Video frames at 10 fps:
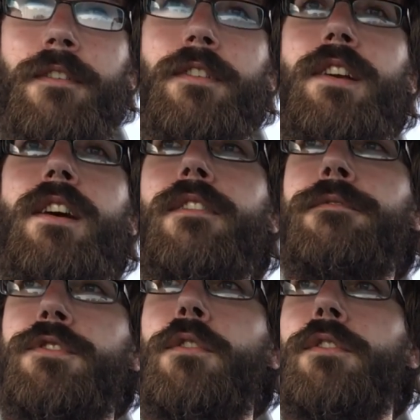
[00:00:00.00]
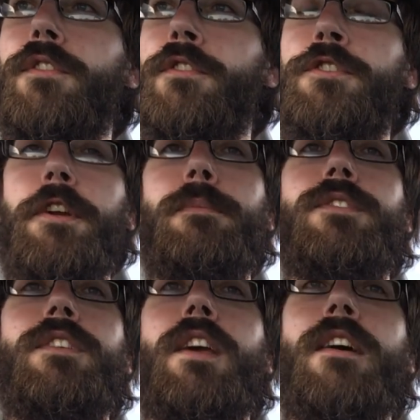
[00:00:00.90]
every kind of soda or chips
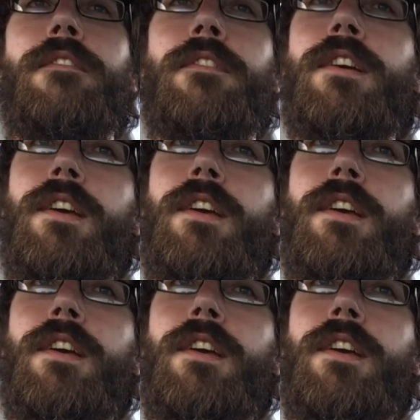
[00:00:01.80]
that you have